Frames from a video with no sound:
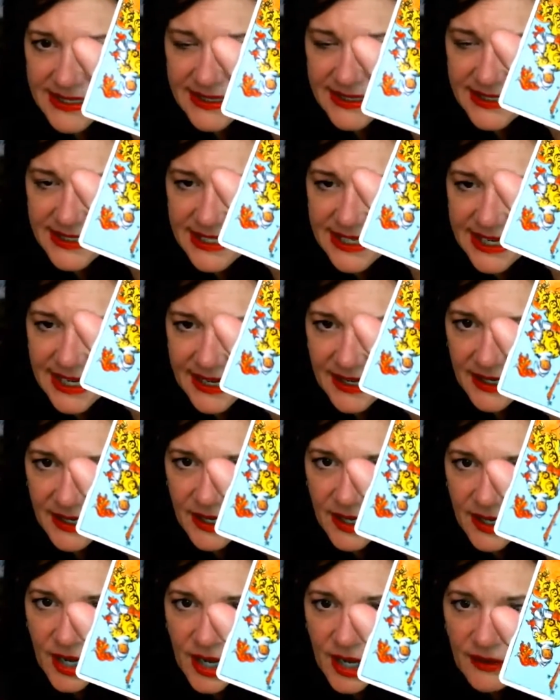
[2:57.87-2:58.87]
the tank
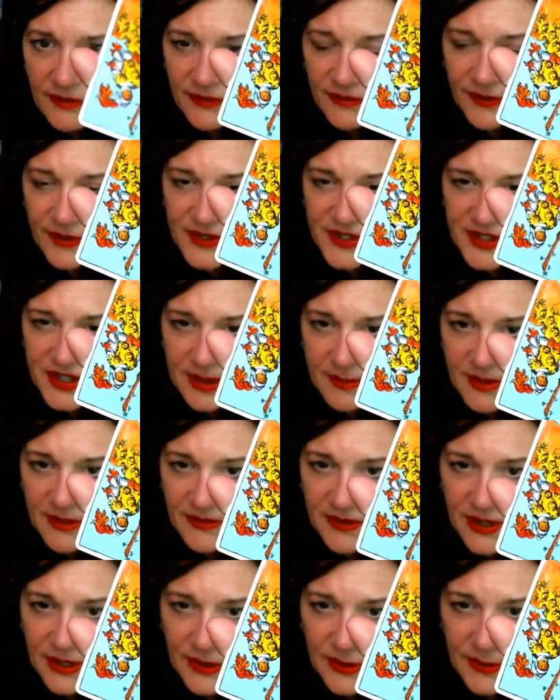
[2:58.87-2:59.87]
for some of
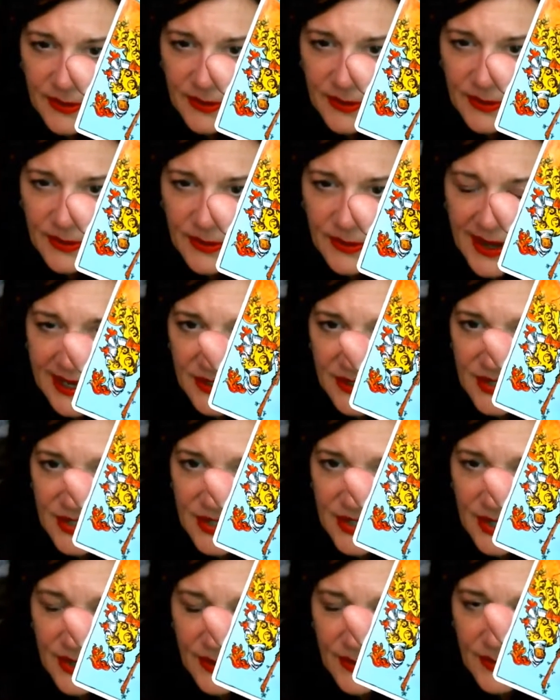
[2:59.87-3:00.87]
you. And
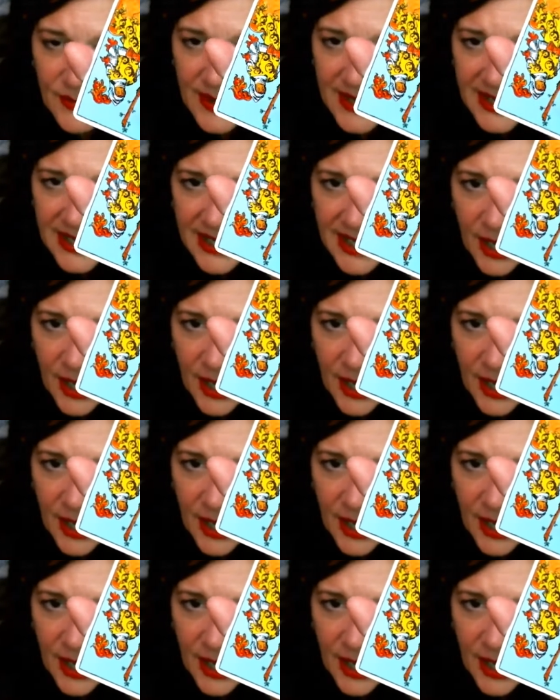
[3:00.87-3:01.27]
so